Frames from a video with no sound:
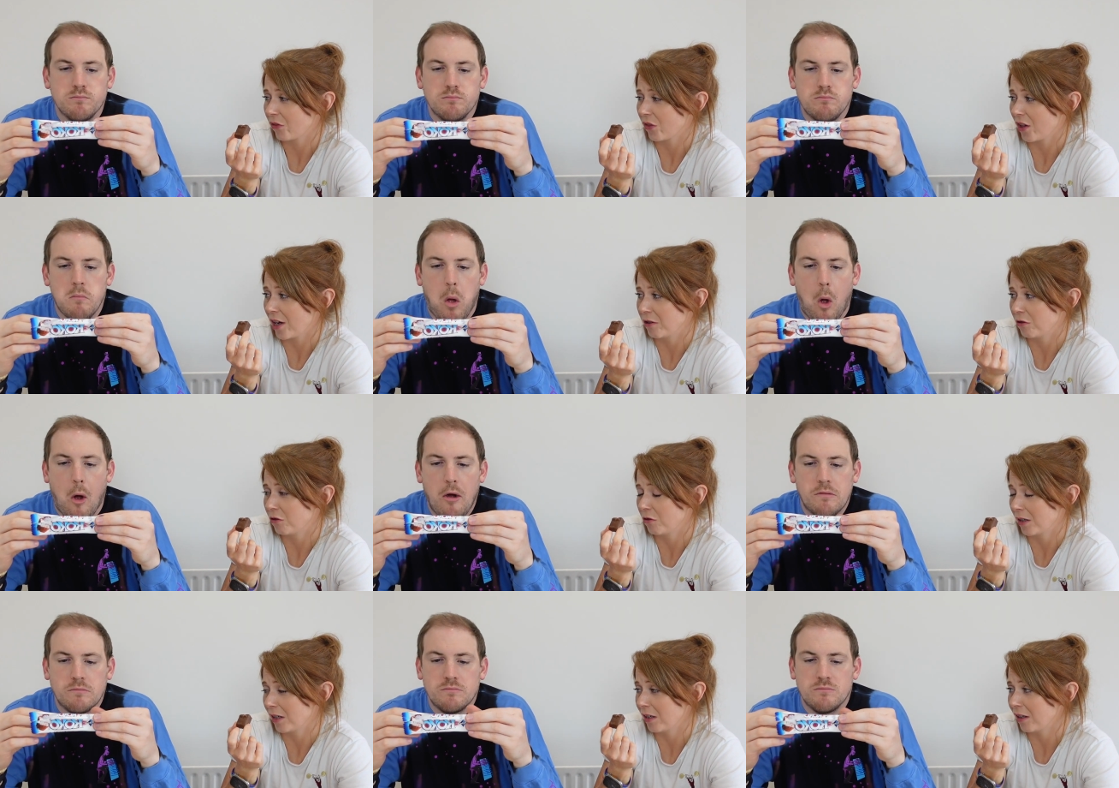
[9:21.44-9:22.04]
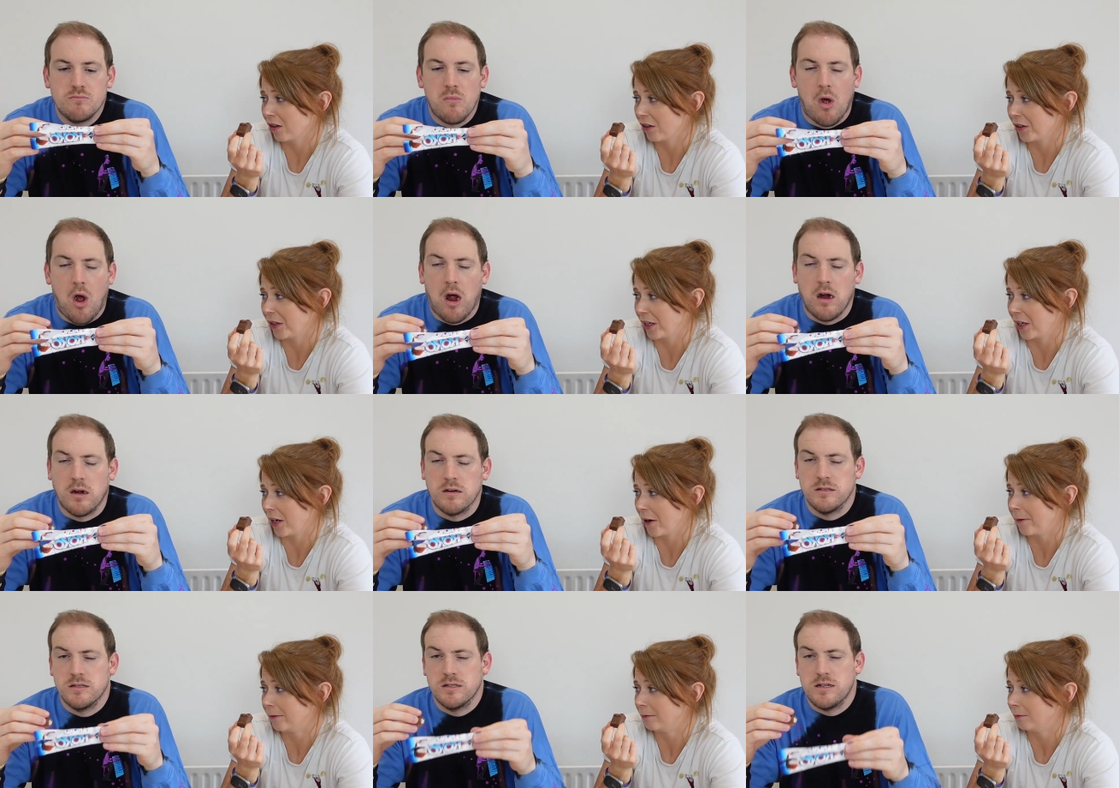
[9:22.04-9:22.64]
Speaker 1: That drink thing.
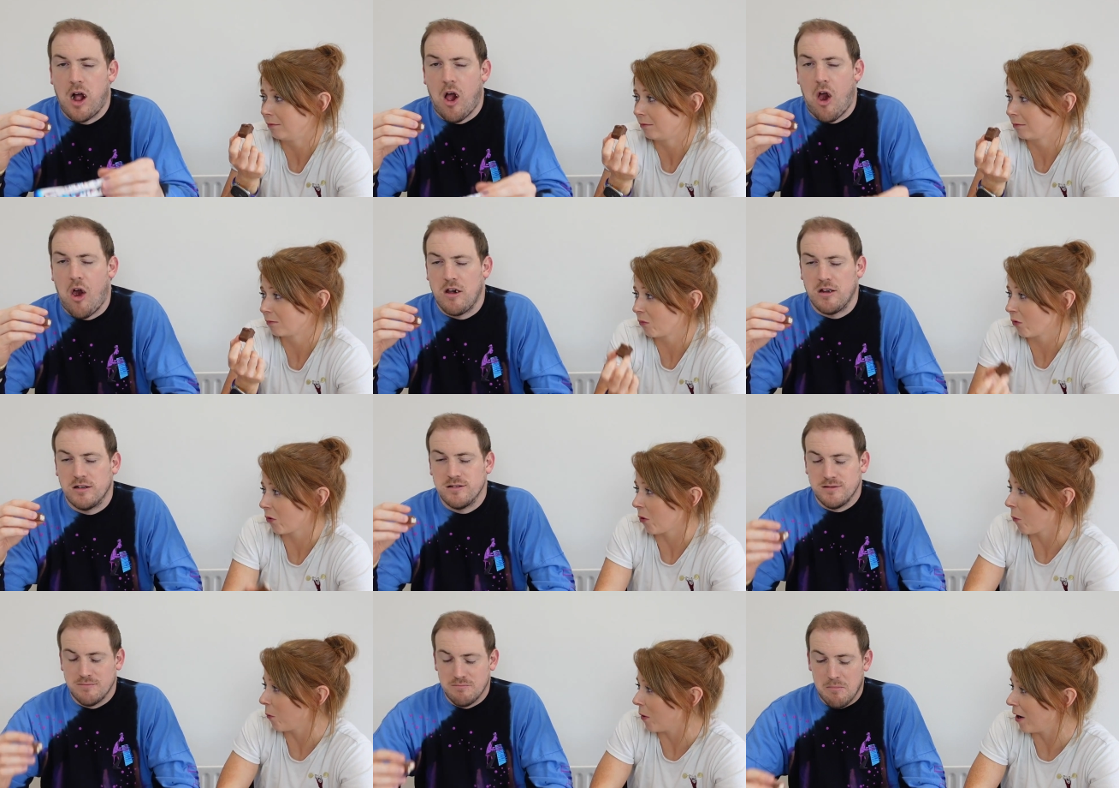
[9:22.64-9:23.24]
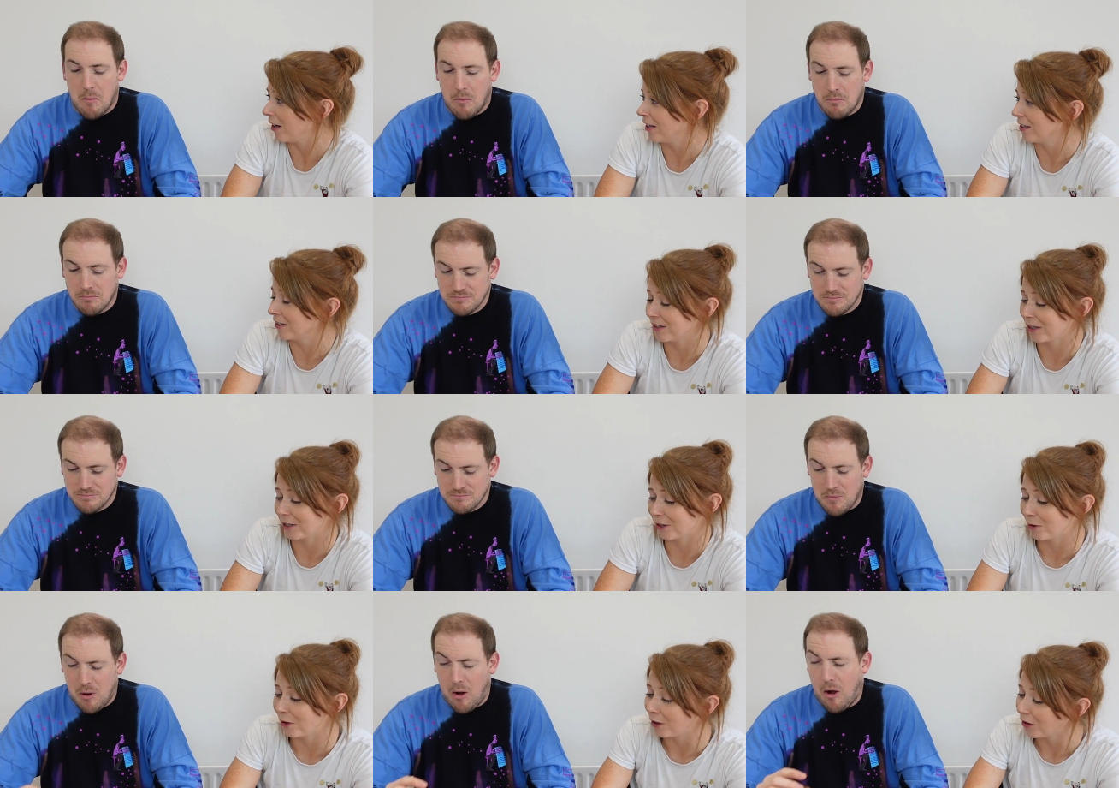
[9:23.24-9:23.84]
Why has
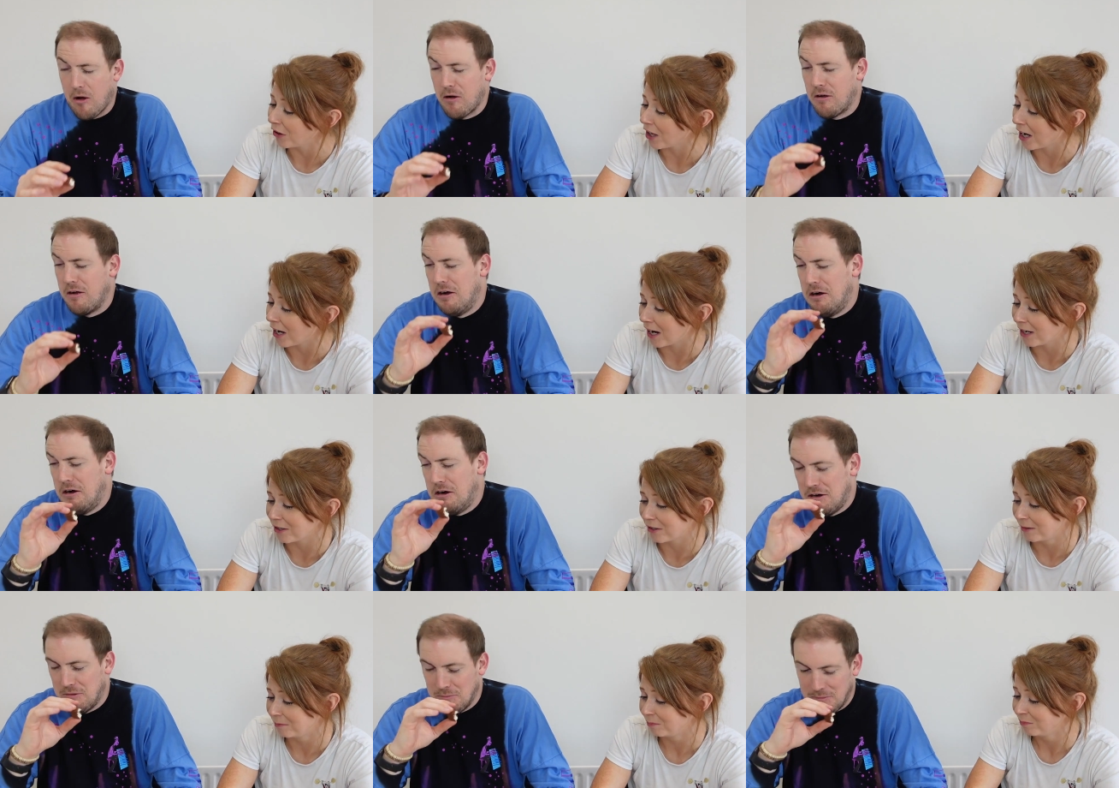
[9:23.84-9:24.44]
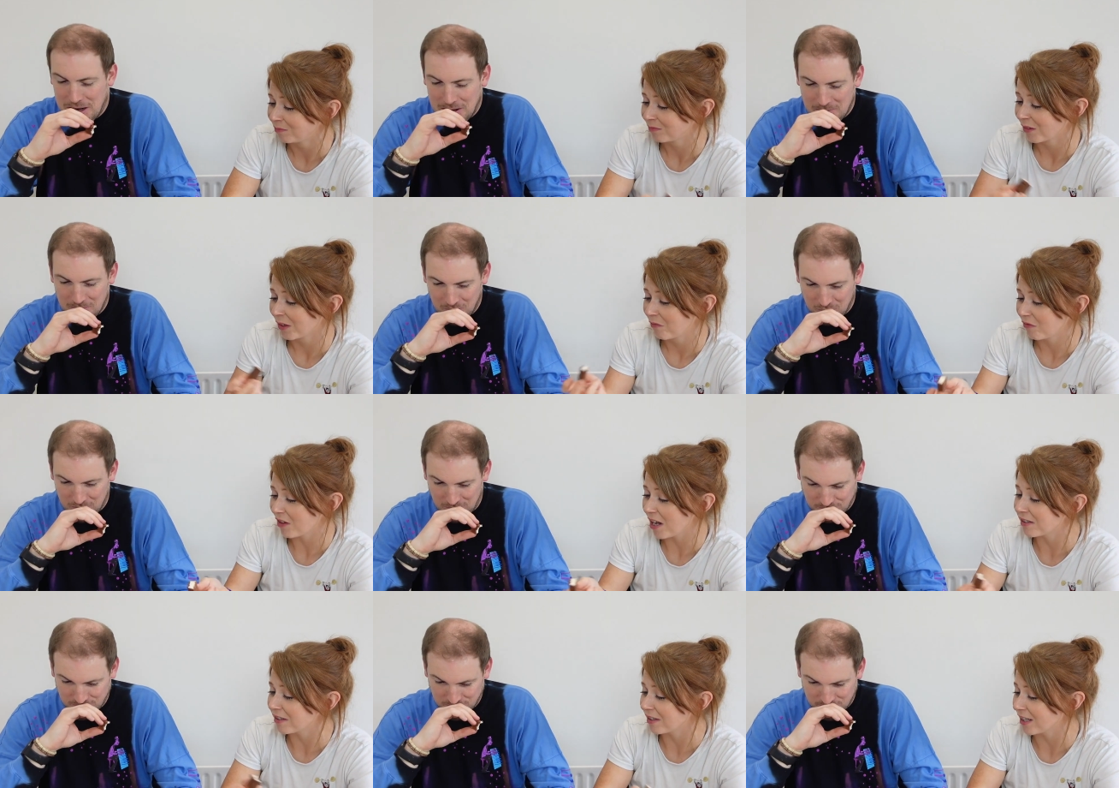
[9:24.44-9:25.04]
it got that? Oh, mum.
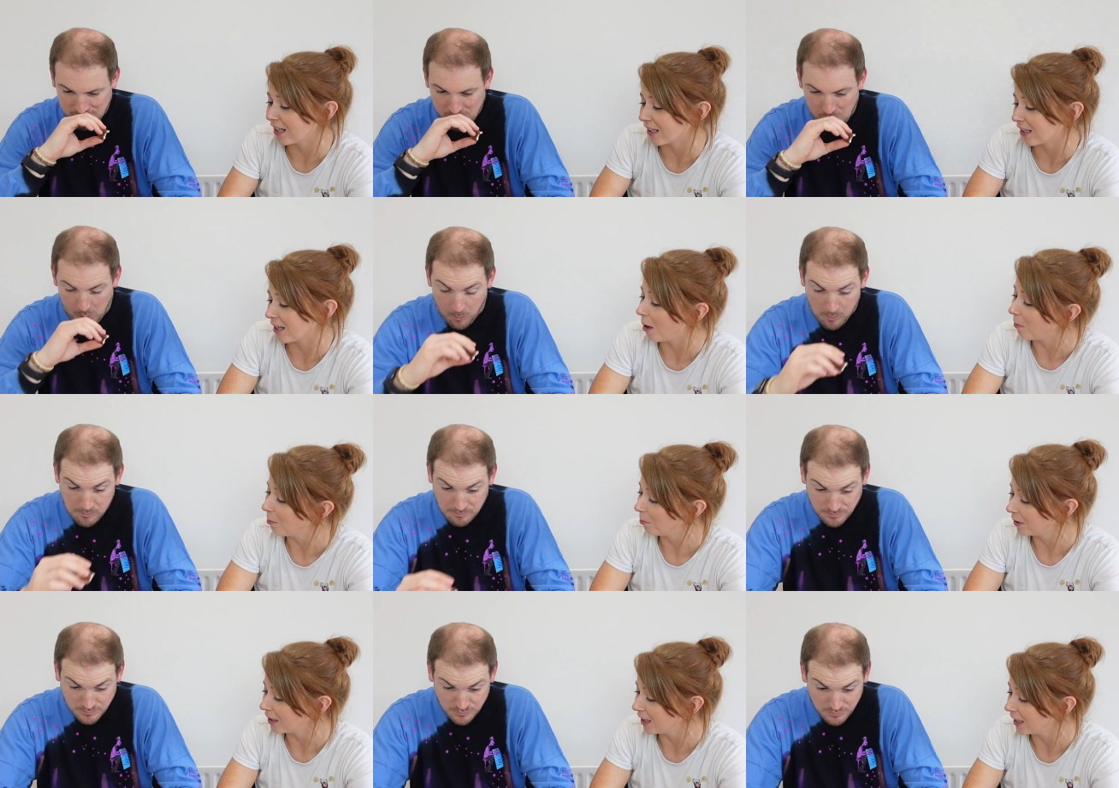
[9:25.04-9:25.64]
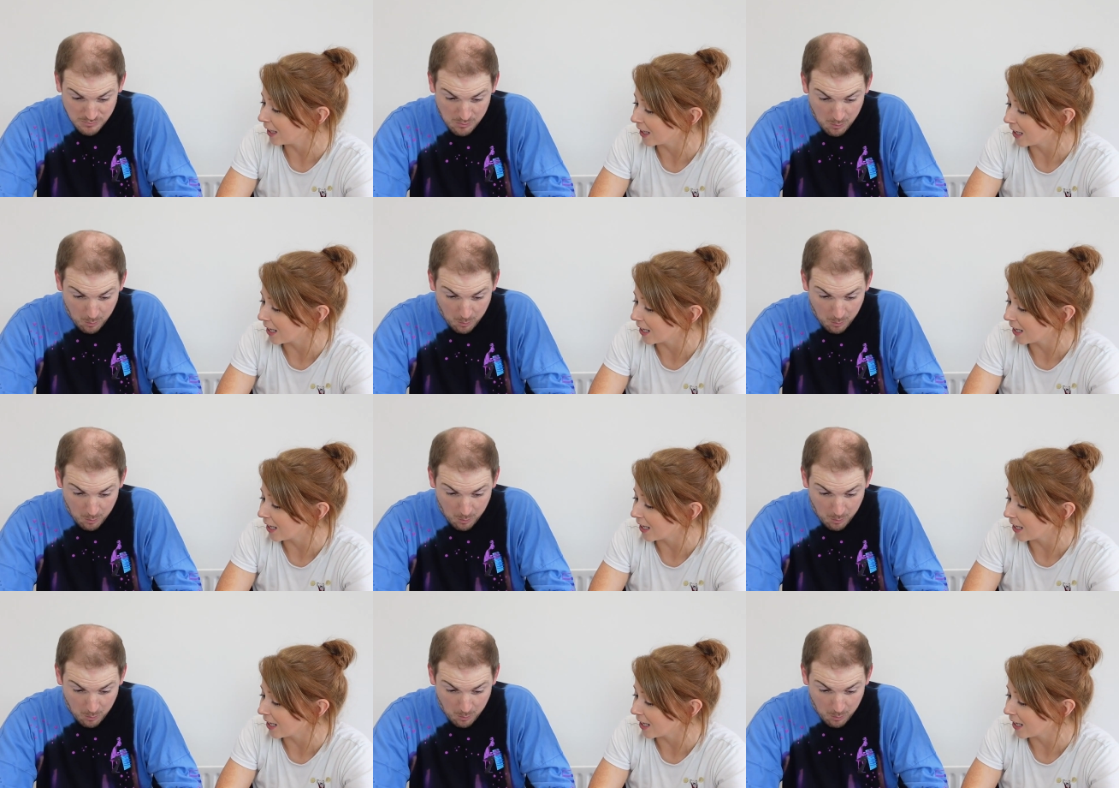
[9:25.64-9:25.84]
That's that company